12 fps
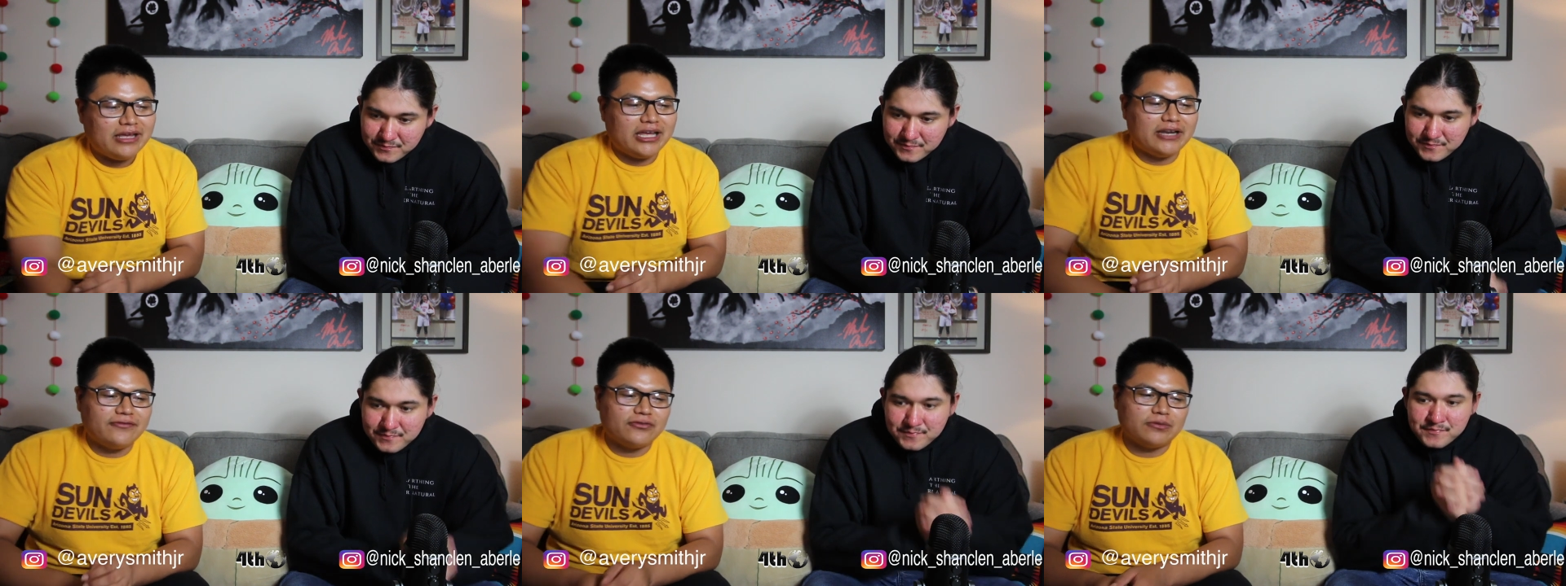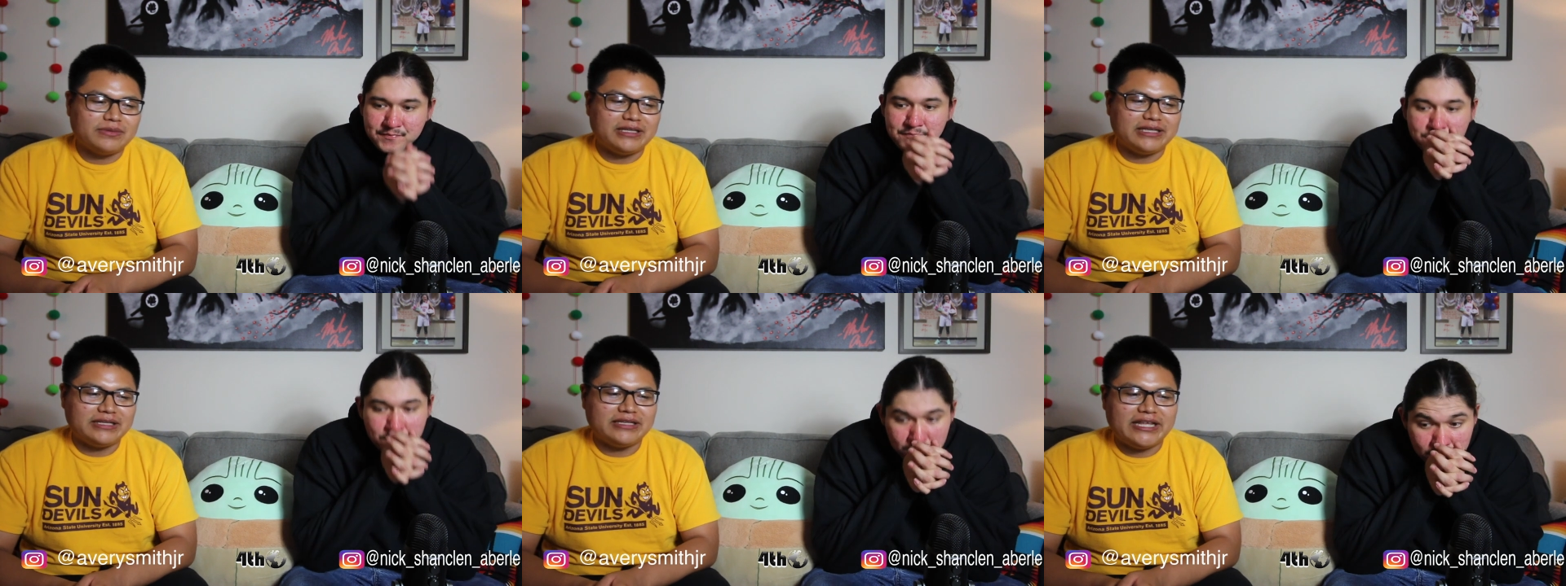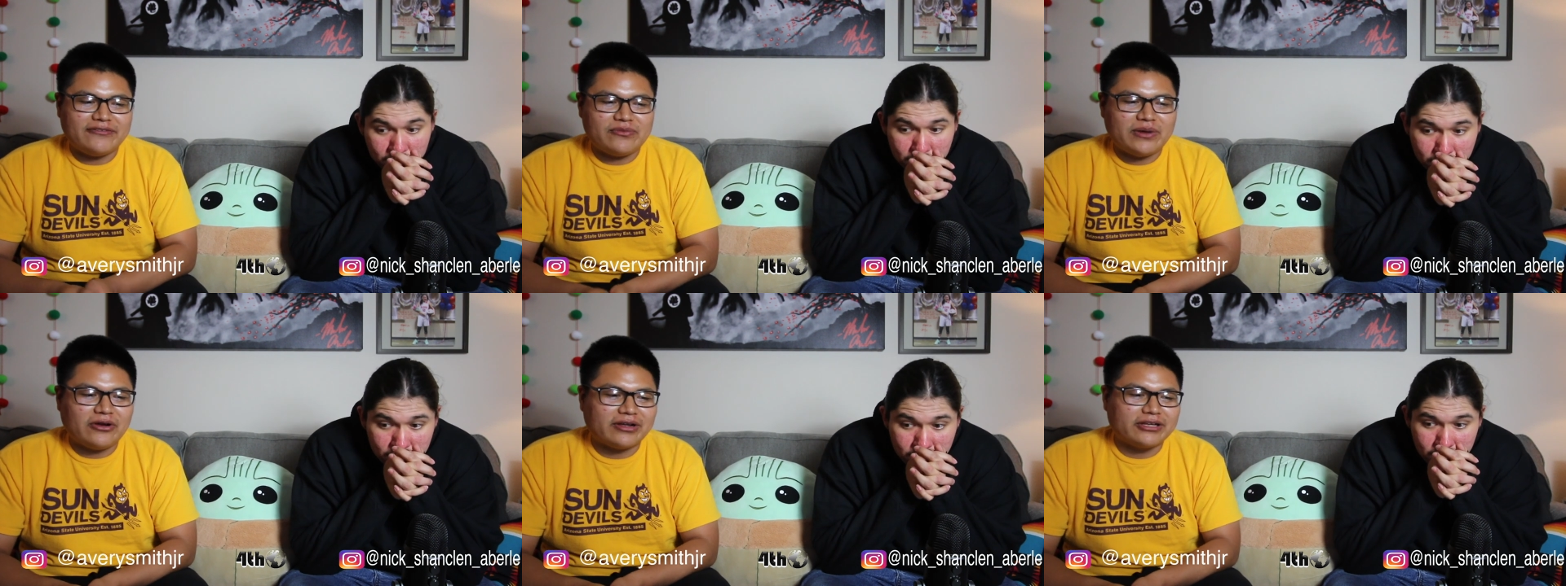Speaker 1: and from the Native
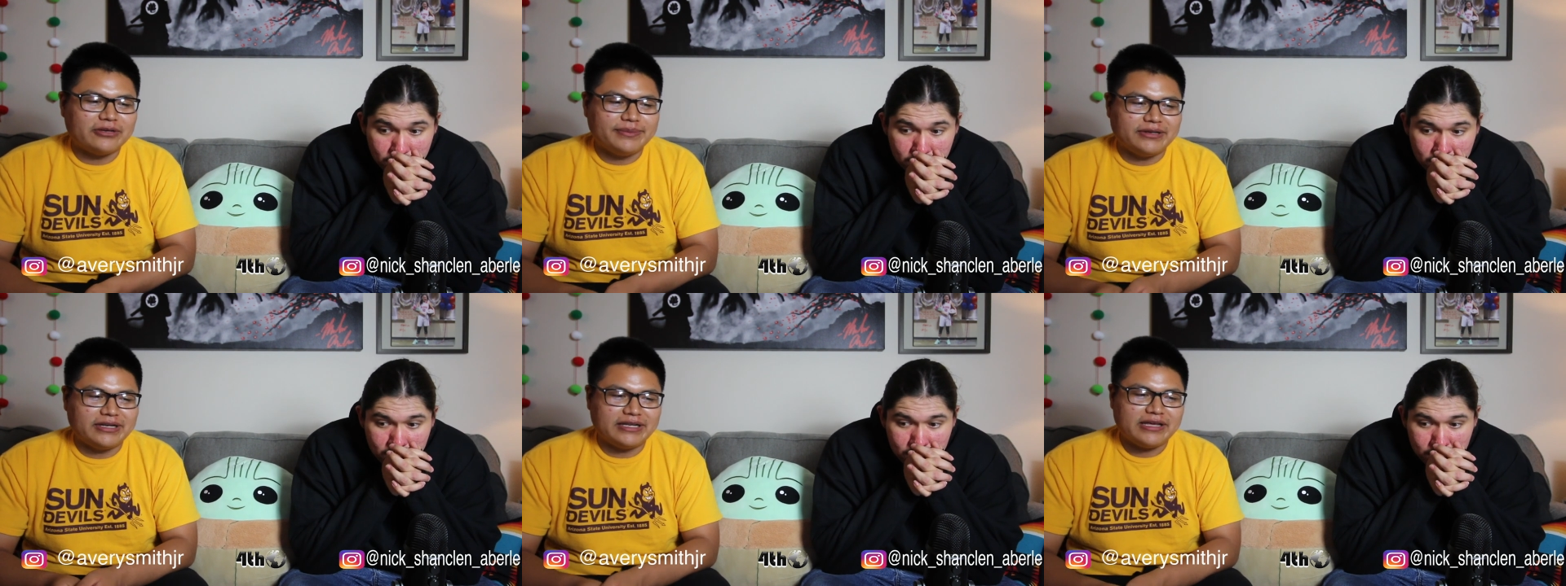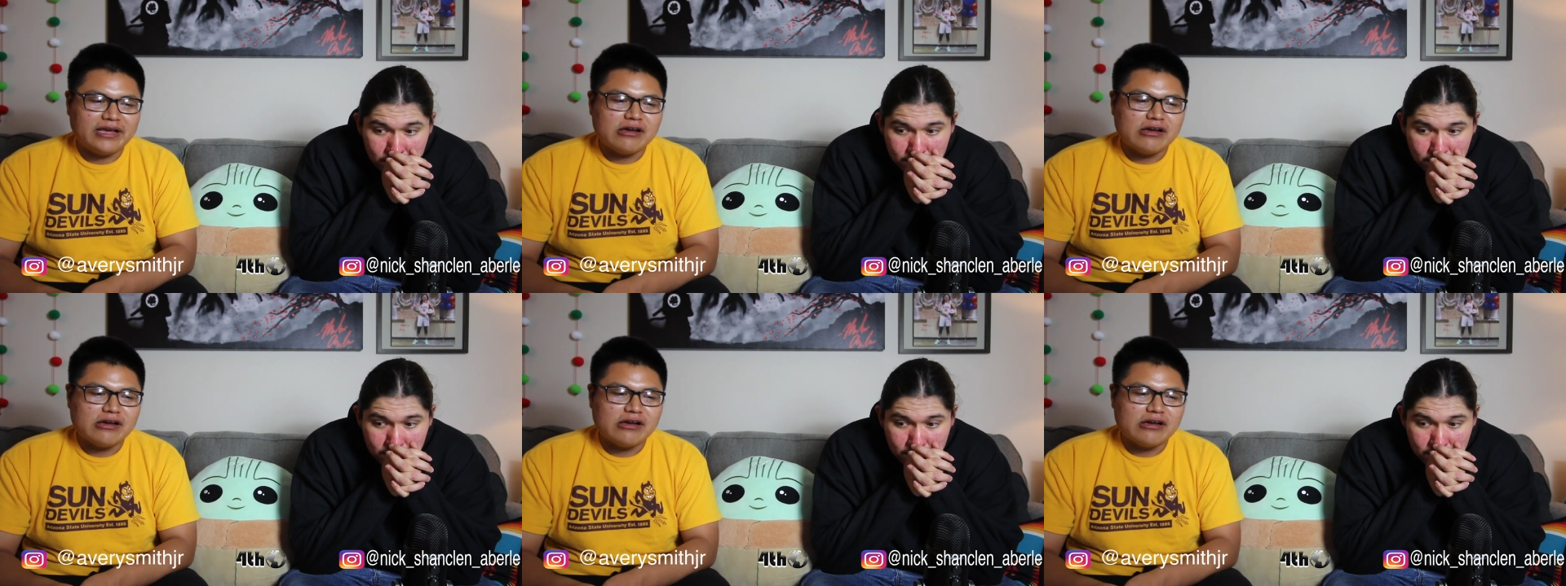American community.